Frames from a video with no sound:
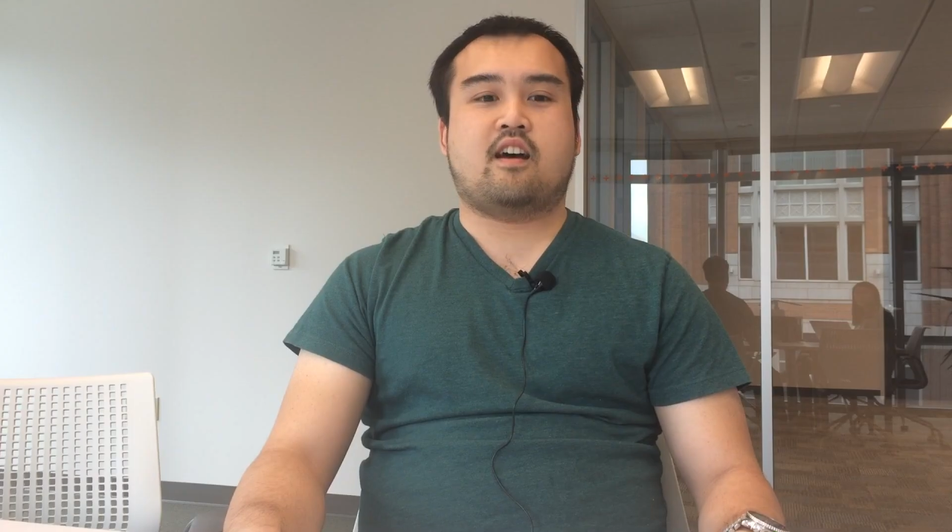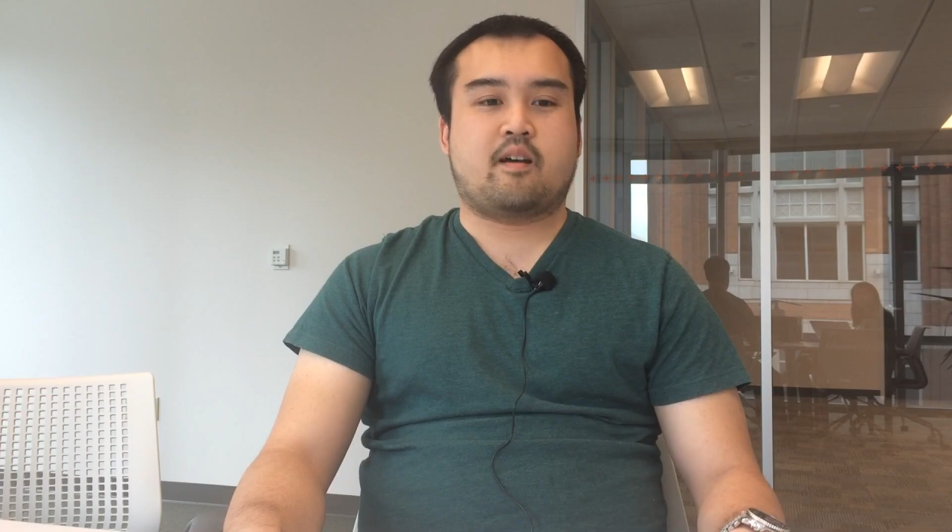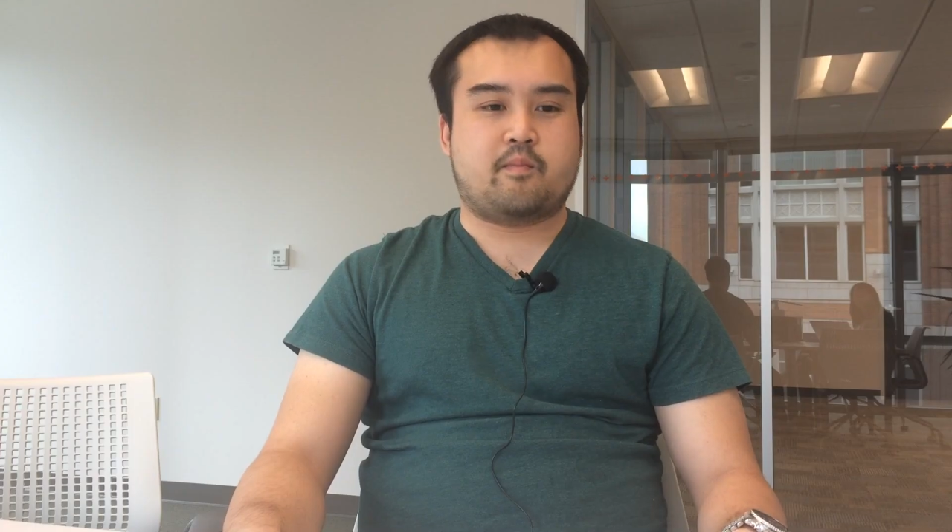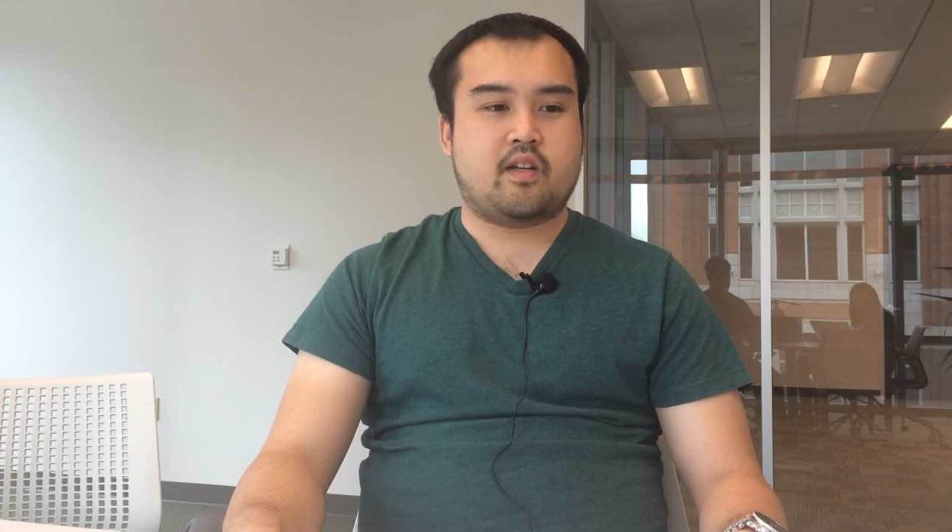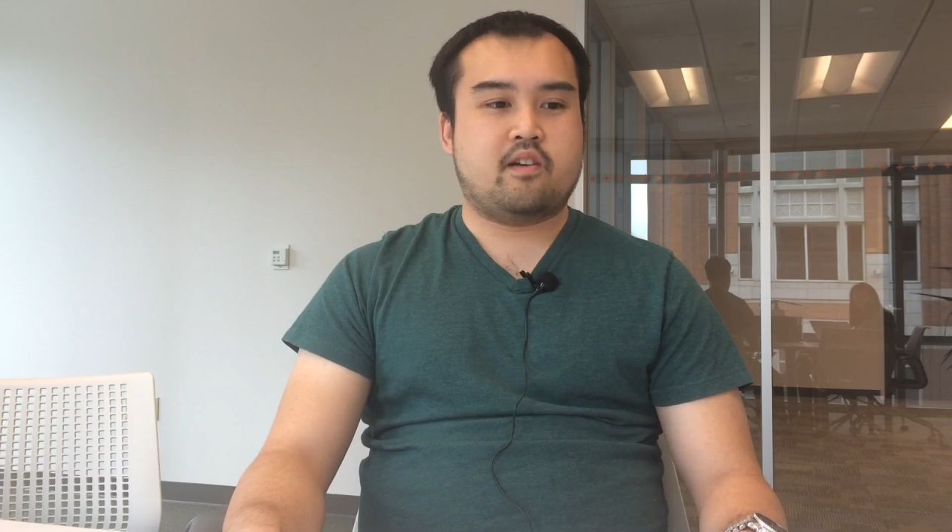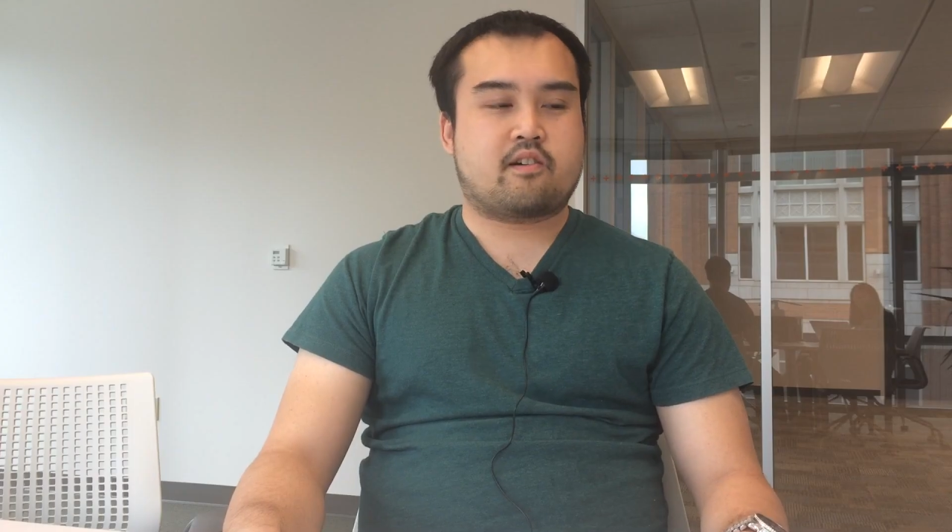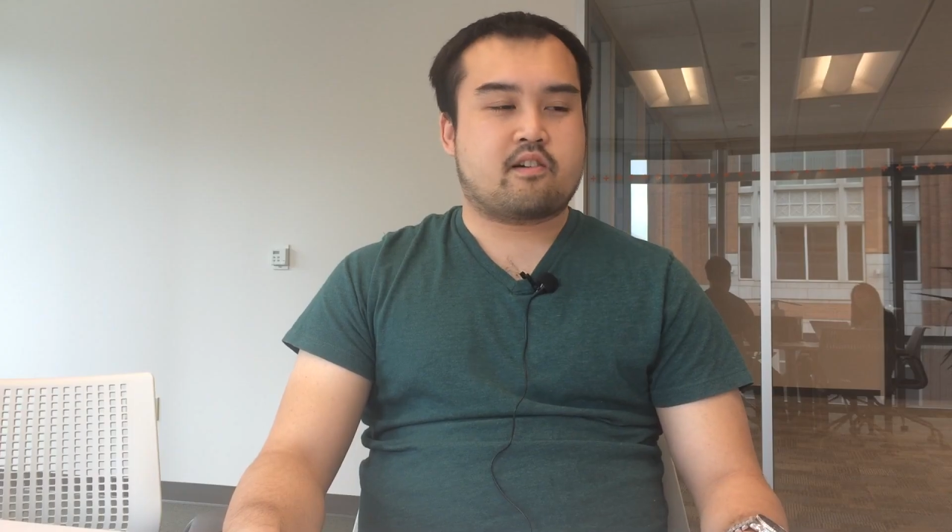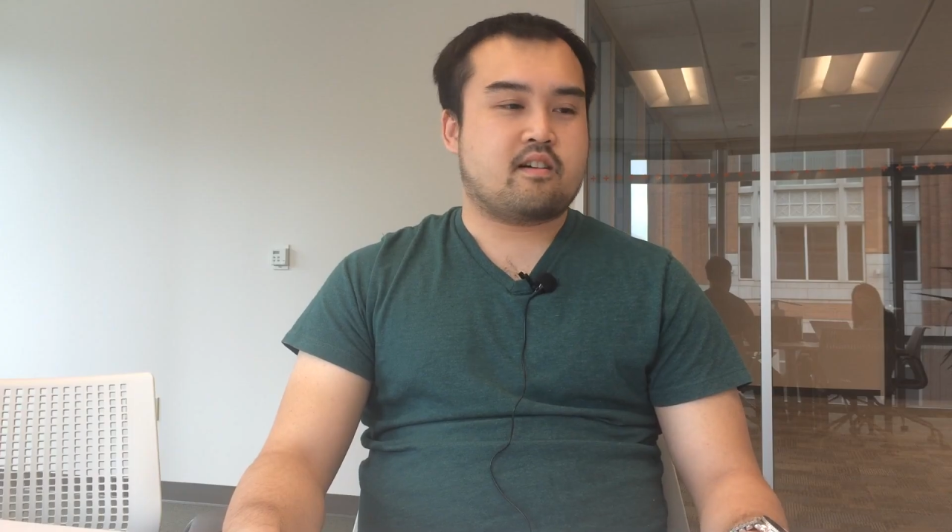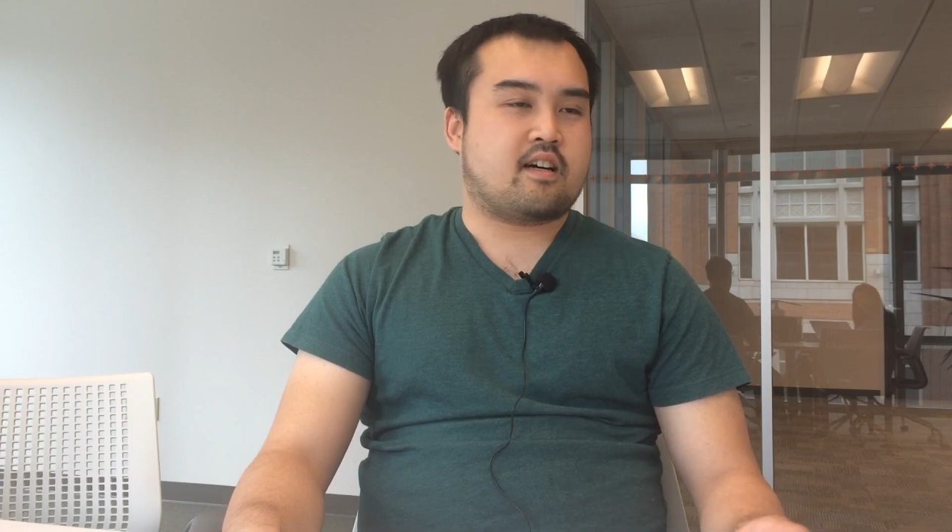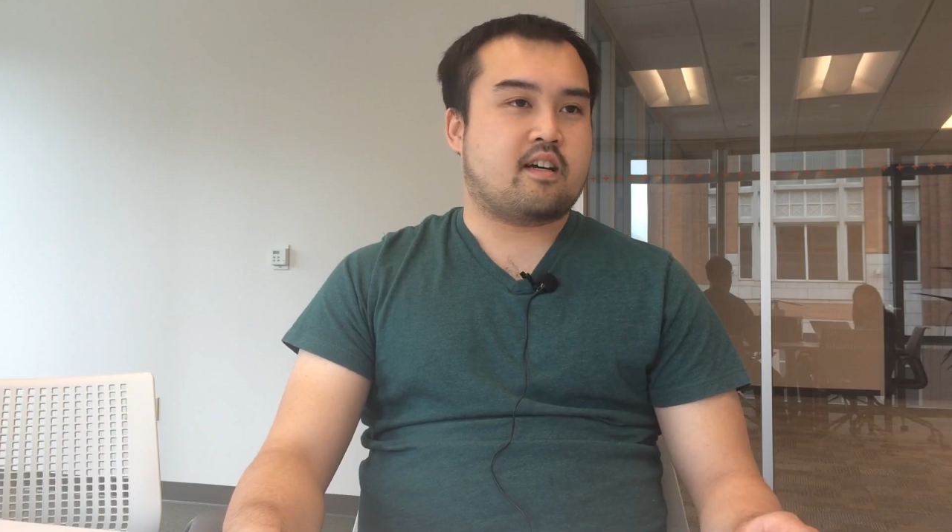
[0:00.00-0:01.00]
At
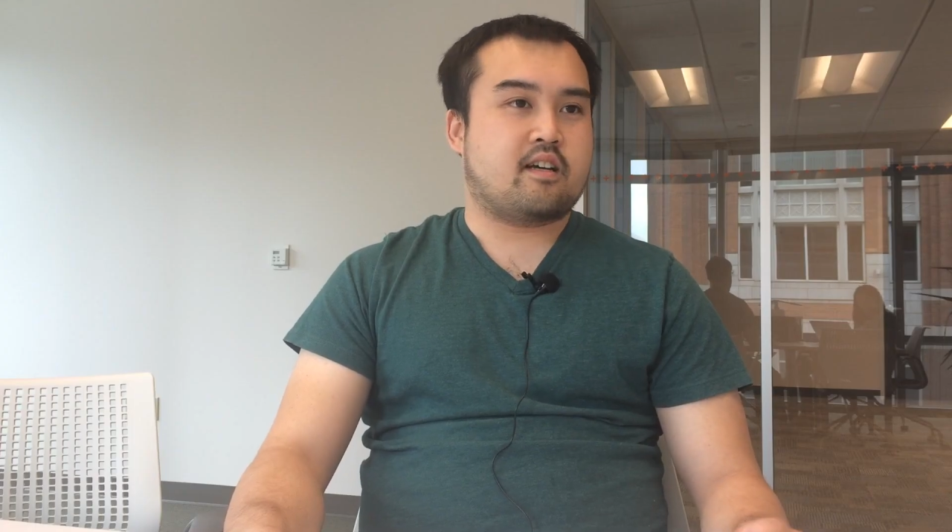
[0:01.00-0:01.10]
Mediocre, I